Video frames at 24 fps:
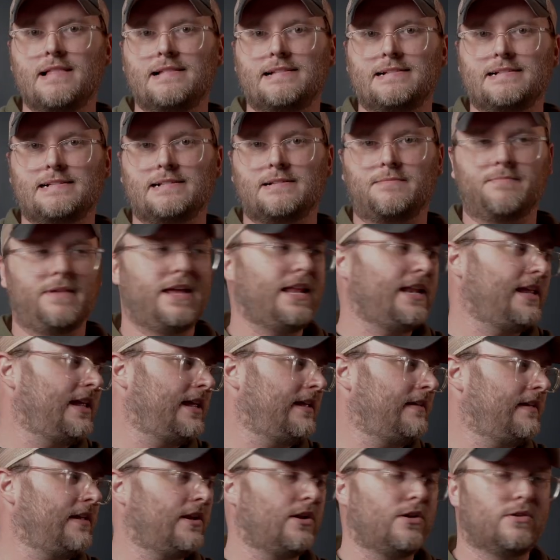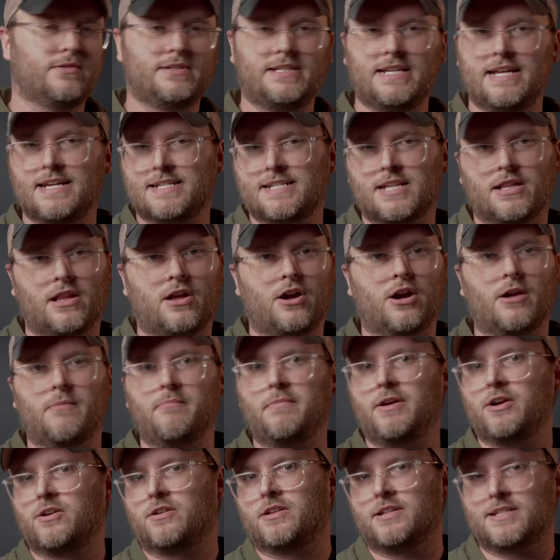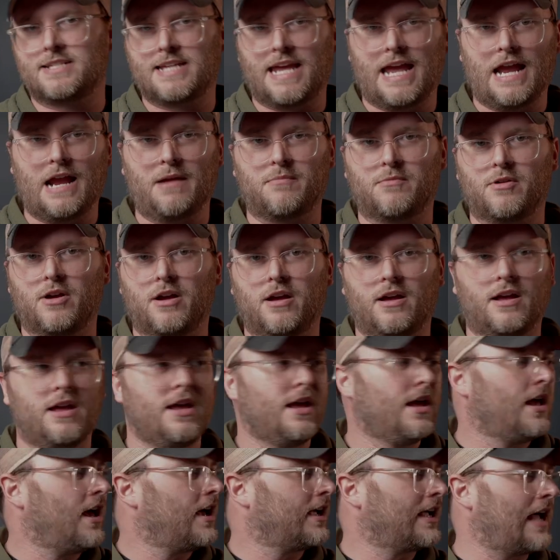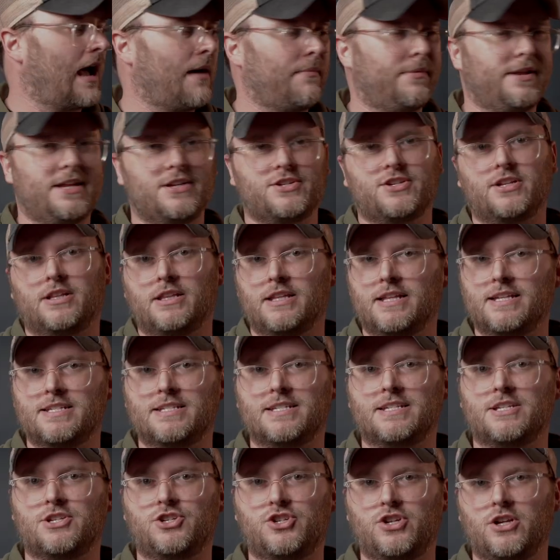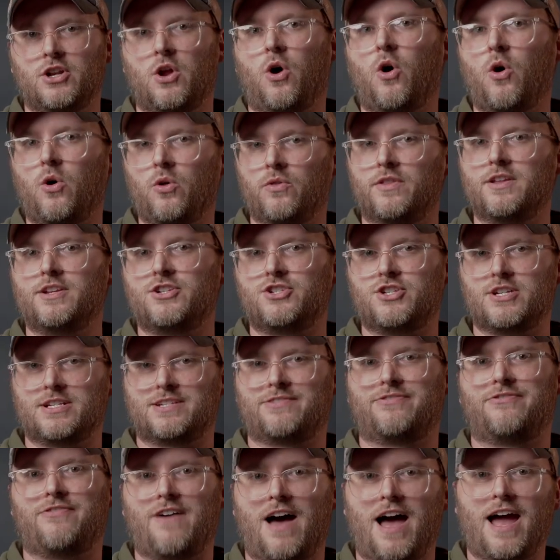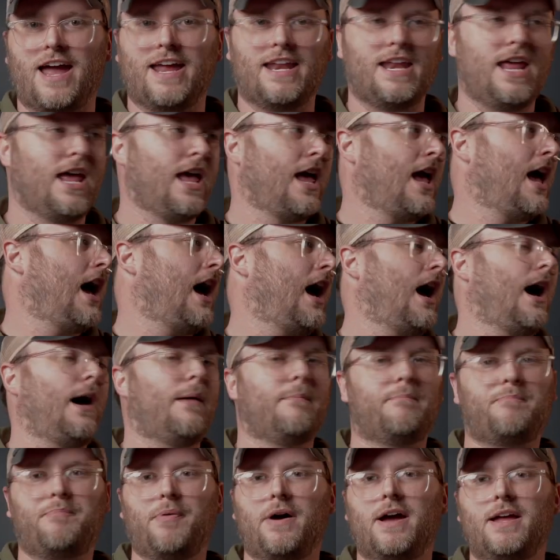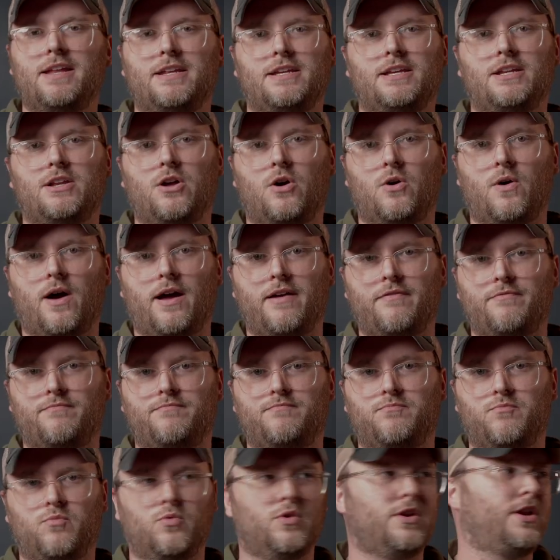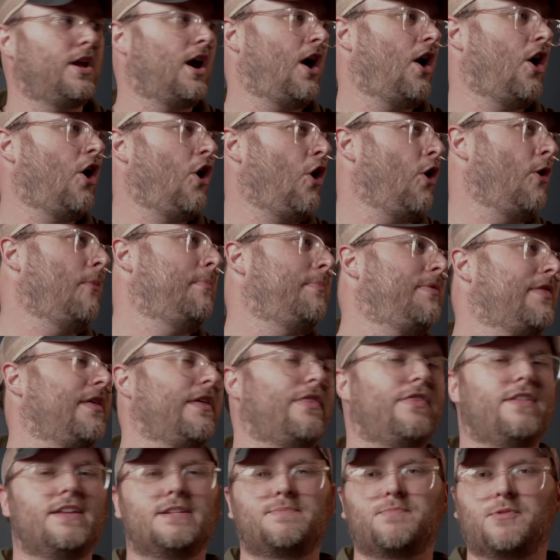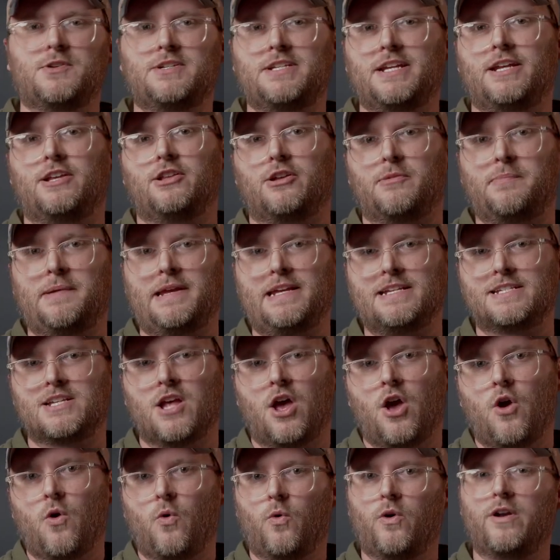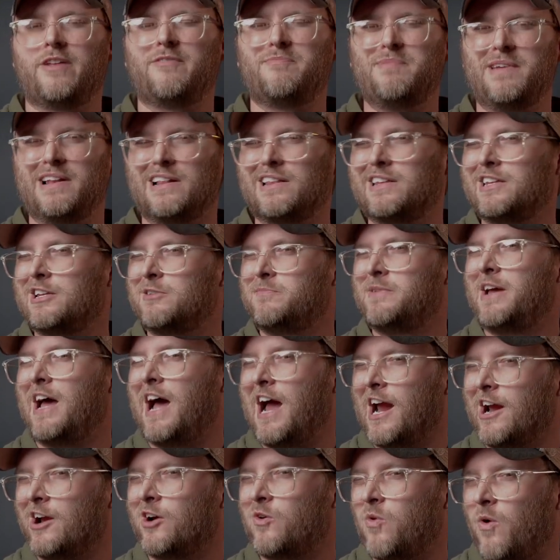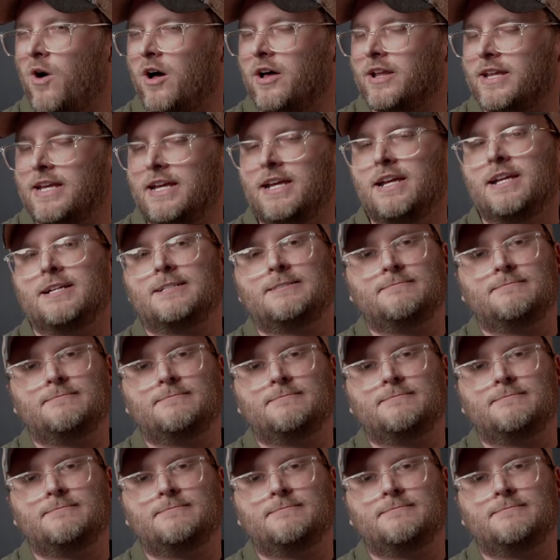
any, you know, DSLR, mirrorless camera, combination of lenses. It should hold this just fine. But, you know, I would hope that this particular piece would have been a little bit higher quality.